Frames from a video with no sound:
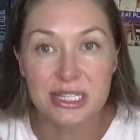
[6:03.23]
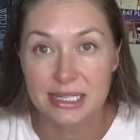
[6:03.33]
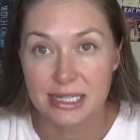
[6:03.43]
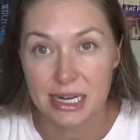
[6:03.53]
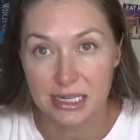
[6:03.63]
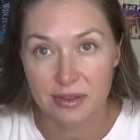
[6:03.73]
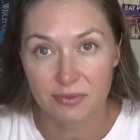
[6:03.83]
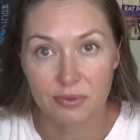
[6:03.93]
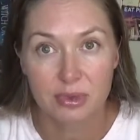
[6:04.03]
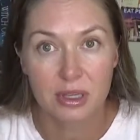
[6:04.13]
needs to kind of
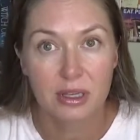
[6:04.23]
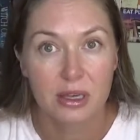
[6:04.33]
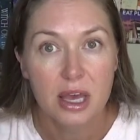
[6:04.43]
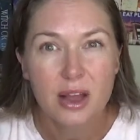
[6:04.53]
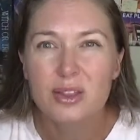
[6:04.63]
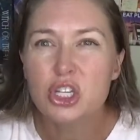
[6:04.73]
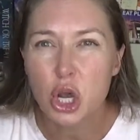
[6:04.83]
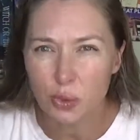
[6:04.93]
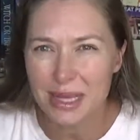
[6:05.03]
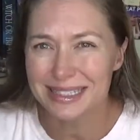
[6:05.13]

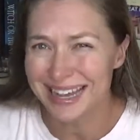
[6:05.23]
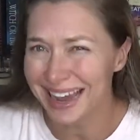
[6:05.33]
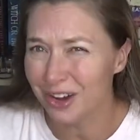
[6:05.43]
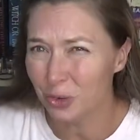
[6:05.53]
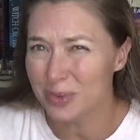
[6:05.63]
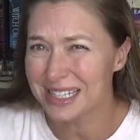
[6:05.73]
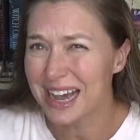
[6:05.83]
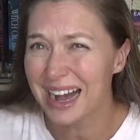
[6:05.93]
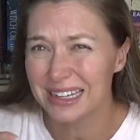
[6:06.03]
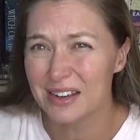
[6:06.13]
tone it down was
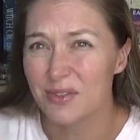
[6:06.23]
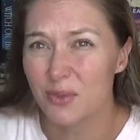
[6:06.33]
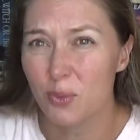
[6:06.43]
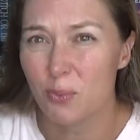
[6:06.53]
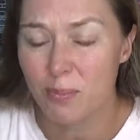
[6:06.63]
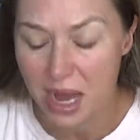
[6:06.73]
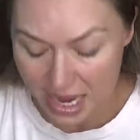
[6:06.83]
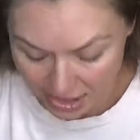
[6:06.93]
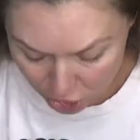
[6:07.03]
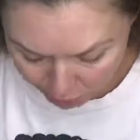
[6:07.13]
kind of
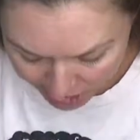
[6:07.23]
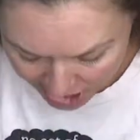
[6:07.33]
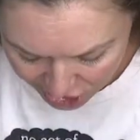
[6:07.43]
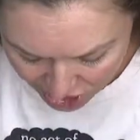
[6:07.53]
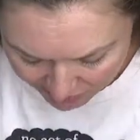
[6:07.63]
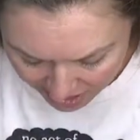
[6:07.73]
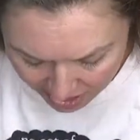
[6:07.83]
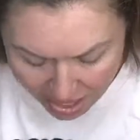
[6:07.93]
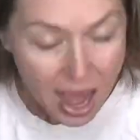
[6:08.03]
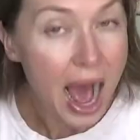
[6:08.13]
my interpretation of
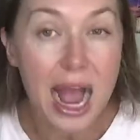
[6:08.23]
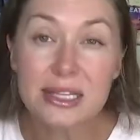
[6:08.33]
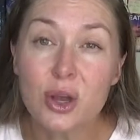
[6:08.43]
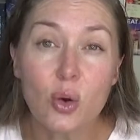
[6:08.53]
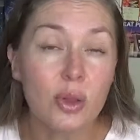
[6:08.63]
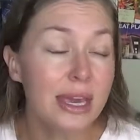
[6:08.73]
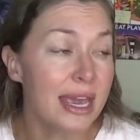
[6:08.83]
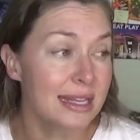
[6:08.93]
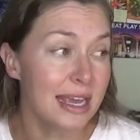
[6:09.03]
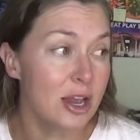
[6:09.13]
it. I totally
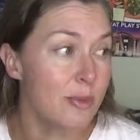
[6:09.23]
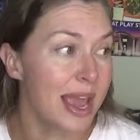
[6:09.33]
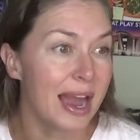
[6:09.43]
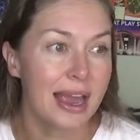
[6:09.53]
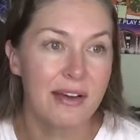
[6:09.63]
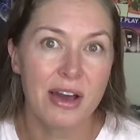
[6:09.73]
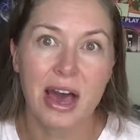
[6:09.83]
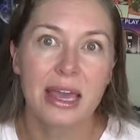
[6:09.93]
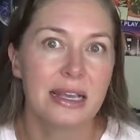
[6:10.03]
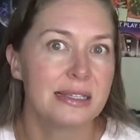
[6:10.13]
get Naomi. I have
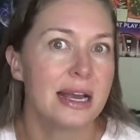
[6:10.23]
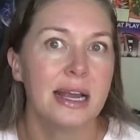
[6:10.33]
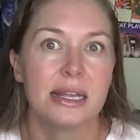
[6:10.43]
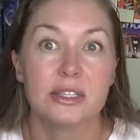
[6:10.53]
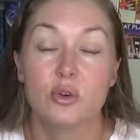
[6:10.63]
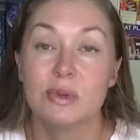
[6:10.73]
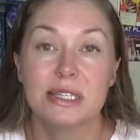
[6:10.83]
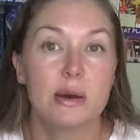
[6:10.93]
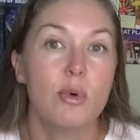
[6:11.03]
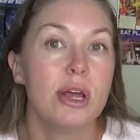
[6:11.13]
high anxiety. So when
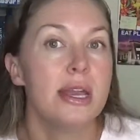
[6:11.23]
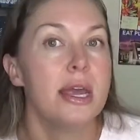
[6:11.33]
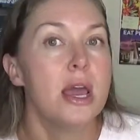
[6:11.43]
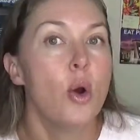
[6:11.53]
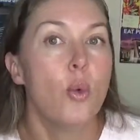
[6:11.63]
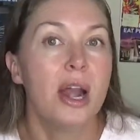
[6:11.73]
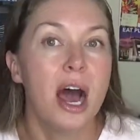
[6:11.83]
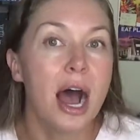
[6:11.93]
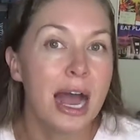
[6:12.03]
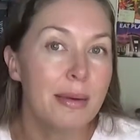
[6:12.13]
someone, when
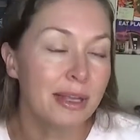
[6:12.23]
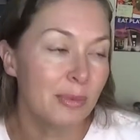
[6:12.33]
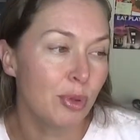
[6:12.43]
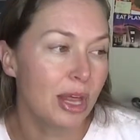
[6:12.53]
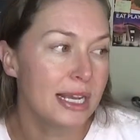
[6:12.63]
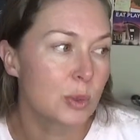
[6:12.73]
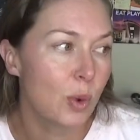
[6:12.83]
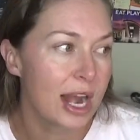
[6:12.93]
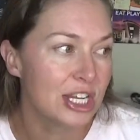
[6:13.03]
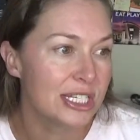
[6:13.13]
I'm in a place
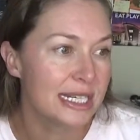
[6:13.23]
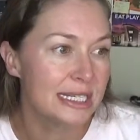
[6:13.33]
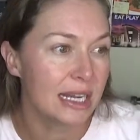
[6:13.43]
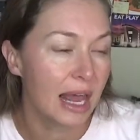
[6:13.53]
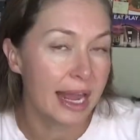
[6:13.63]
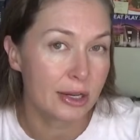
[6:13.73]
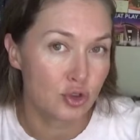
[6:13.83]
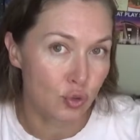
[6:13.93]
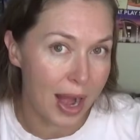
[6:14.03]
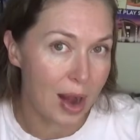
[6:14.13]
where I just need to like
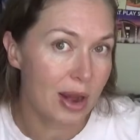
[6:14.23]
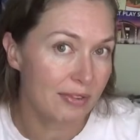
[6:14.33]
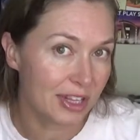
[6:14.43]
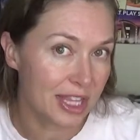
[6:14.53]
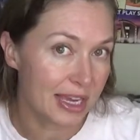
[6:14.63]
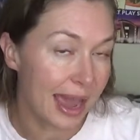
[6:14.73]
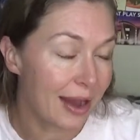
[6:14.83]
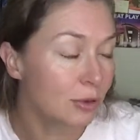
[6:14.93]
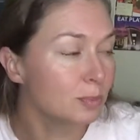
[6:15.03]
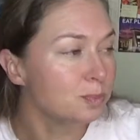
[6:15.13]
drown everything
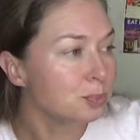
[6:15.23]
out,